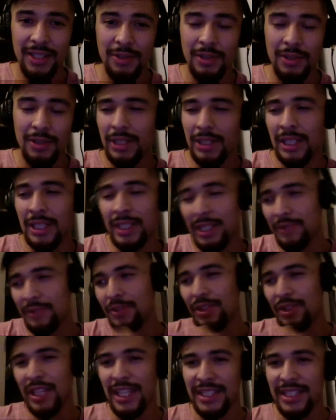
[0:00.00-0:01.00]
And if you
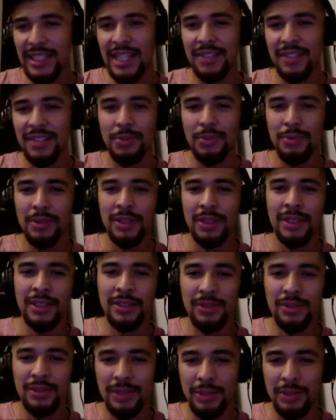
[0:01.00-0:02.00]
take that to
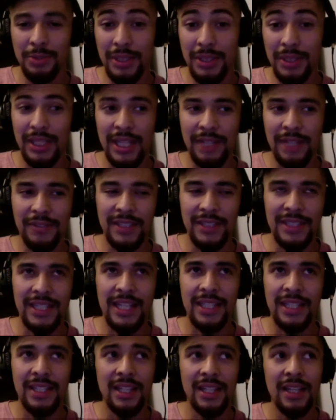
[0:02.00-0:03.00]
the real life, it's
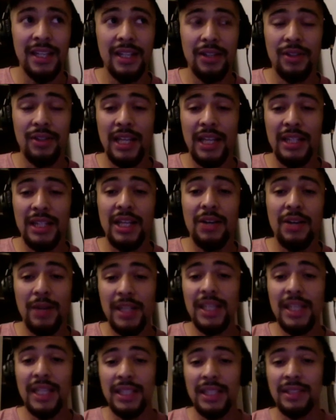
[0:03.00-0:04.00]
like, okay, now I
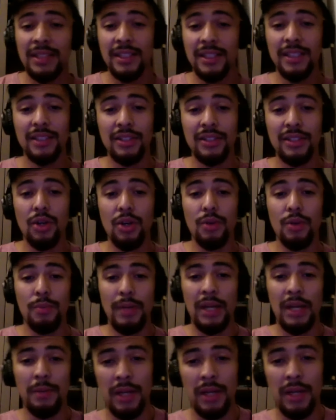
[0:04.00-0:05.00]
can go
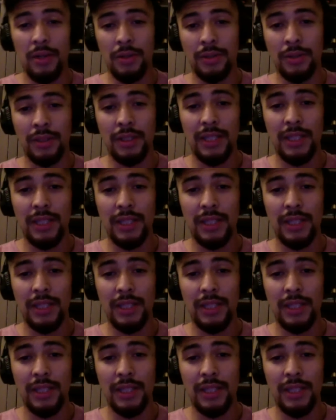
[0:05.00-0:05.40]
by my own.